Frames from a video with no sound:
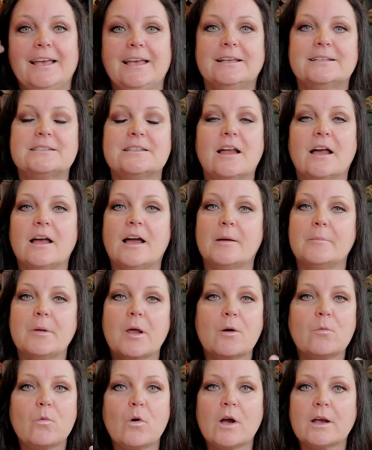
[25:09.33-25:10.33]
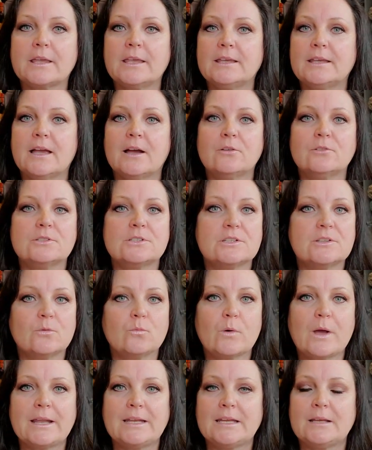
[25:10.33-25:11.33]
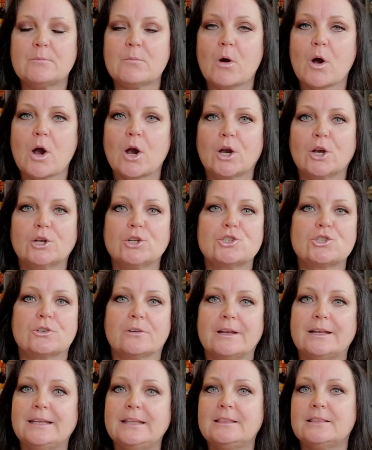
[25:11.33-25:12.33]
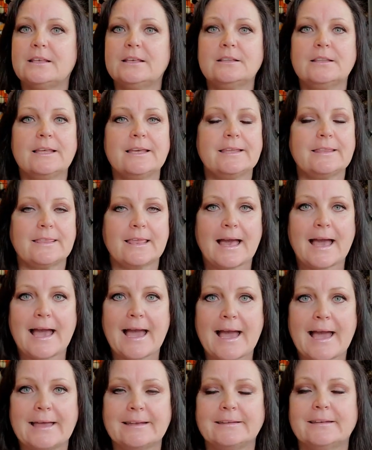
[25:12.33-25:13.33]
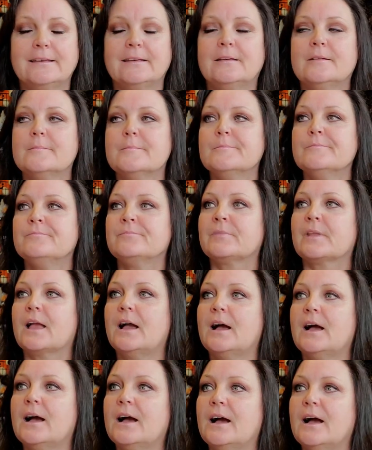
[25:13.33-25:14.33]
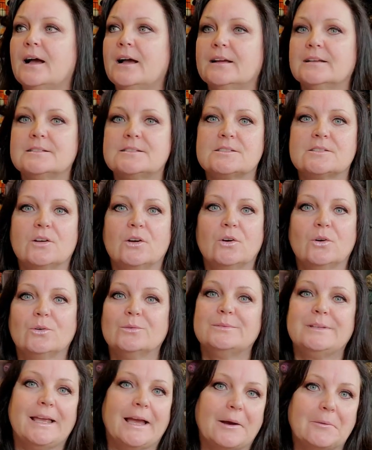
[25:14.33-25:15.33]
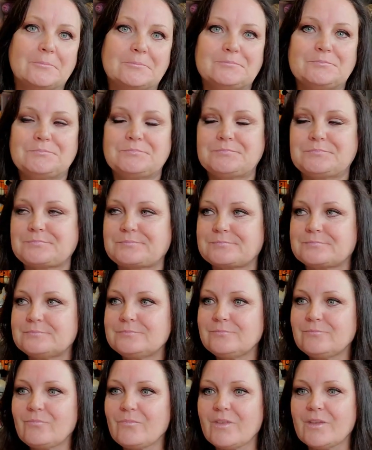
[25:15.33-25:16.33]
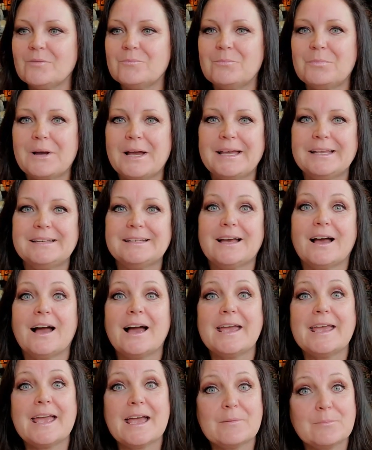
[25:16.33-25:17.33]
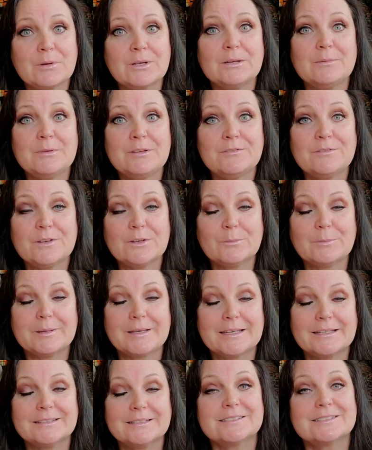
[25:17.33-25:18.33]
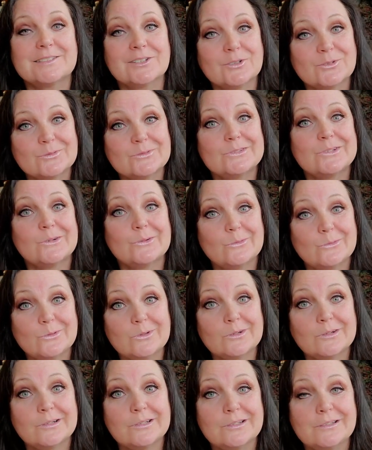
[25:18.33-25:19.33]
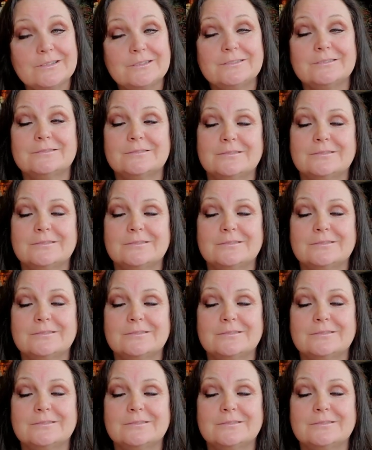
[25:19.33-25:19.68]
It's not, I'm not walking out to the wedding march or anything like that. Uh, so yeah, but I am going to be filming it. So don't worry.